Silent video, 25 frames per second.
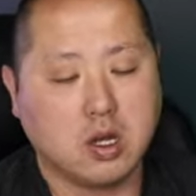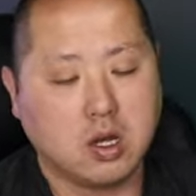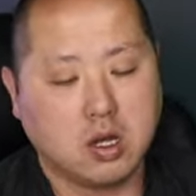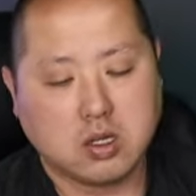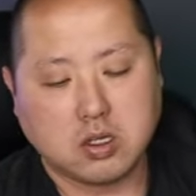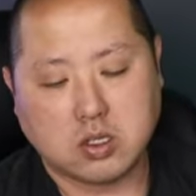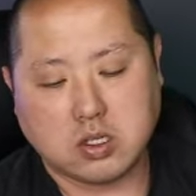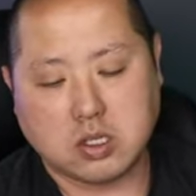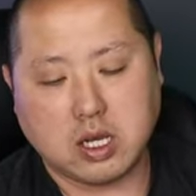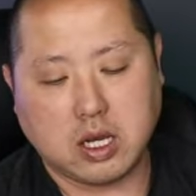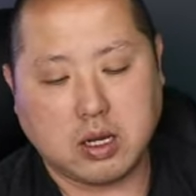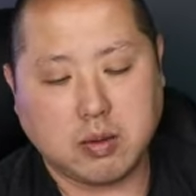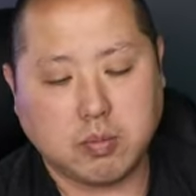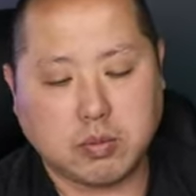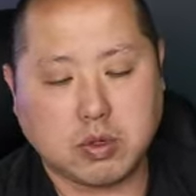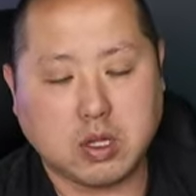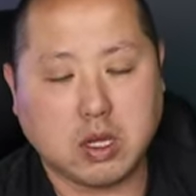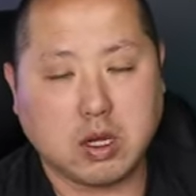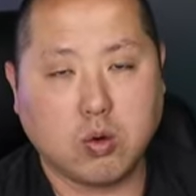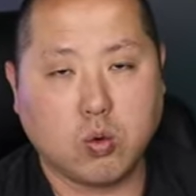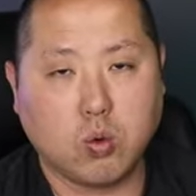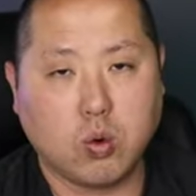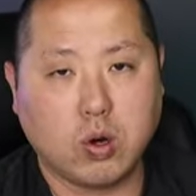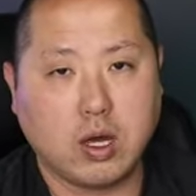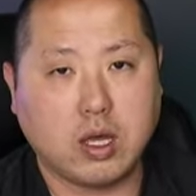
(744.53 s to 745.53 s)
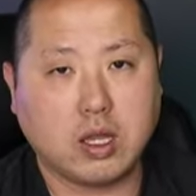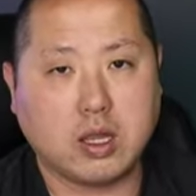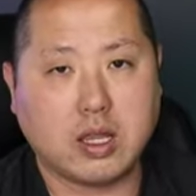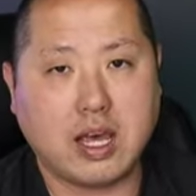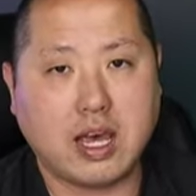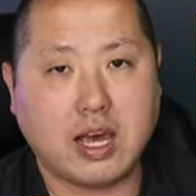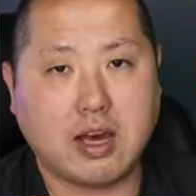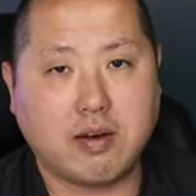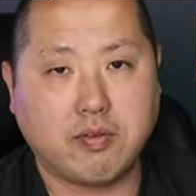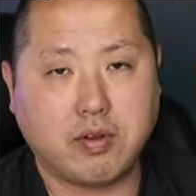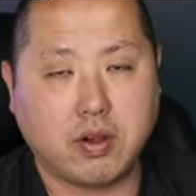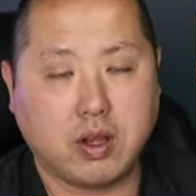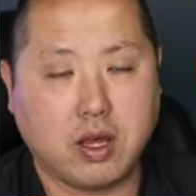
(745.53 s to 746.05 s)
Same thing with
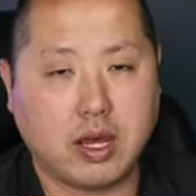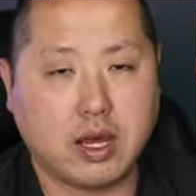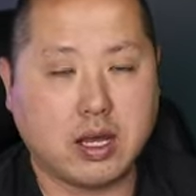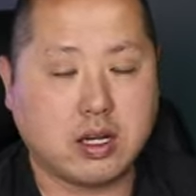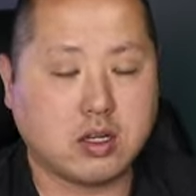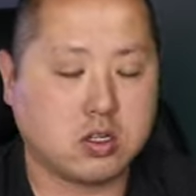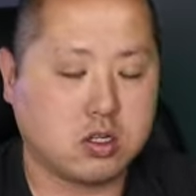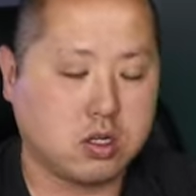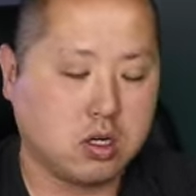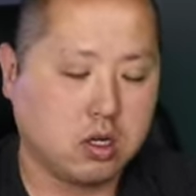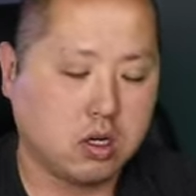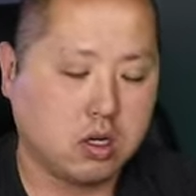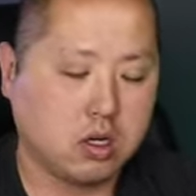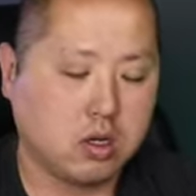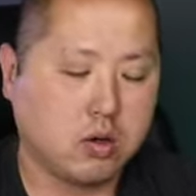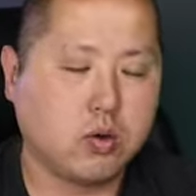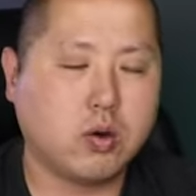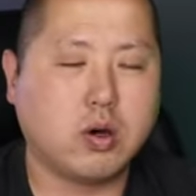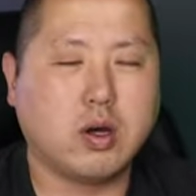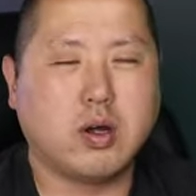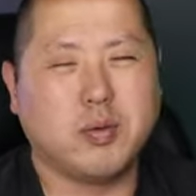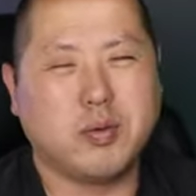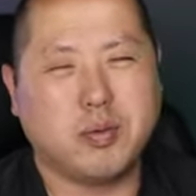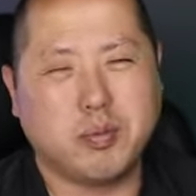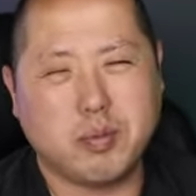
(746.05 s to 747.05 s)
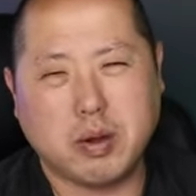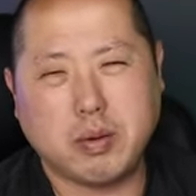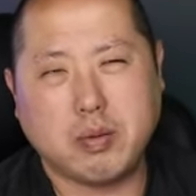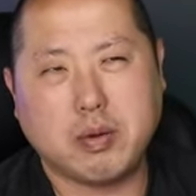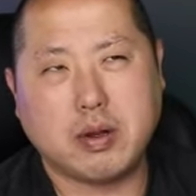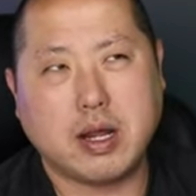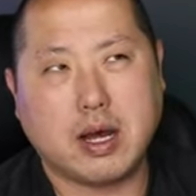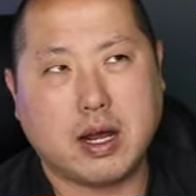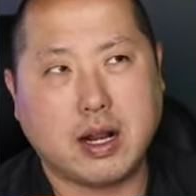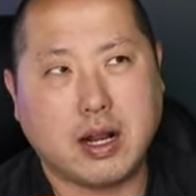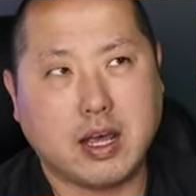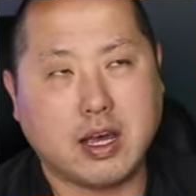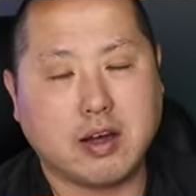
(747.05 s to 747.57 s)
Avalanche. Well, maybe
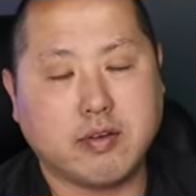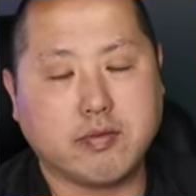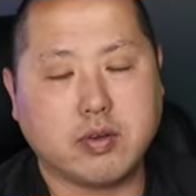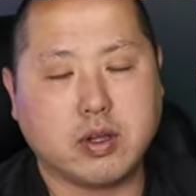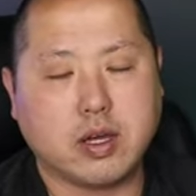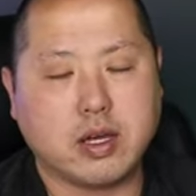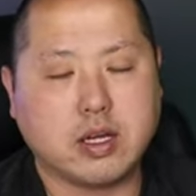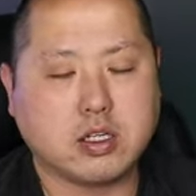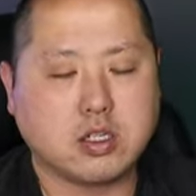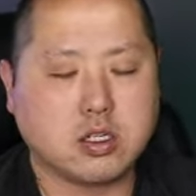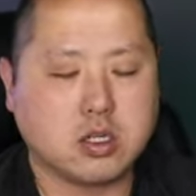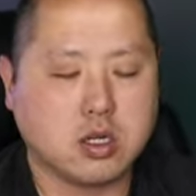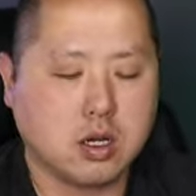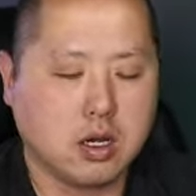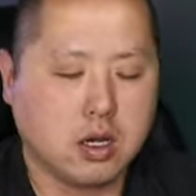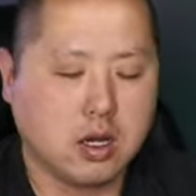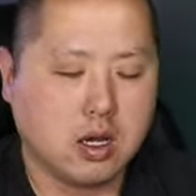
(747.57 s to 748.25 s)
not Avalanche.